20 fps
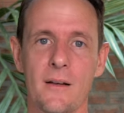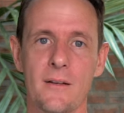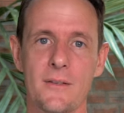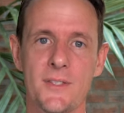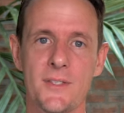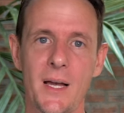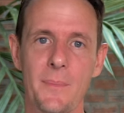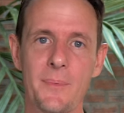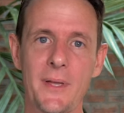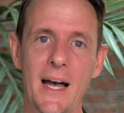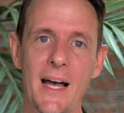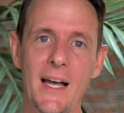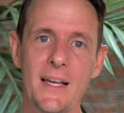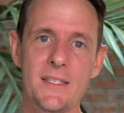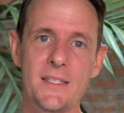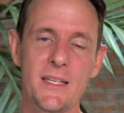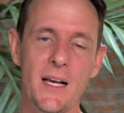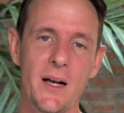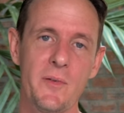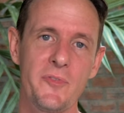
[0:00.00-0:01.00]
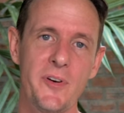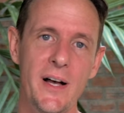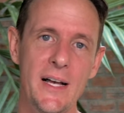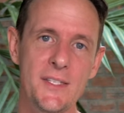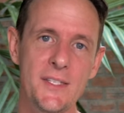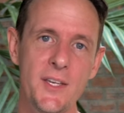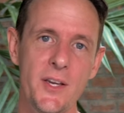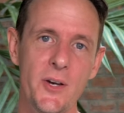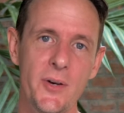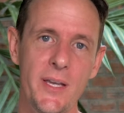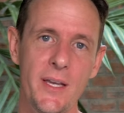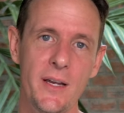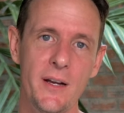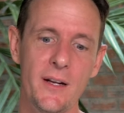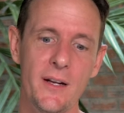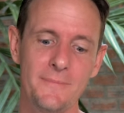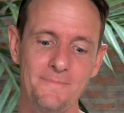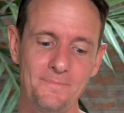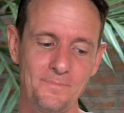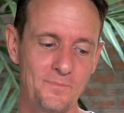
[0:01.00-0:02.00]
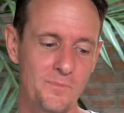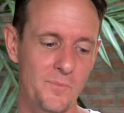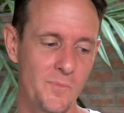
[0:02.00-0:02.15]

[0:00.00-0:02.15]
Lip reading: What's up, guys? Tom Fazio here.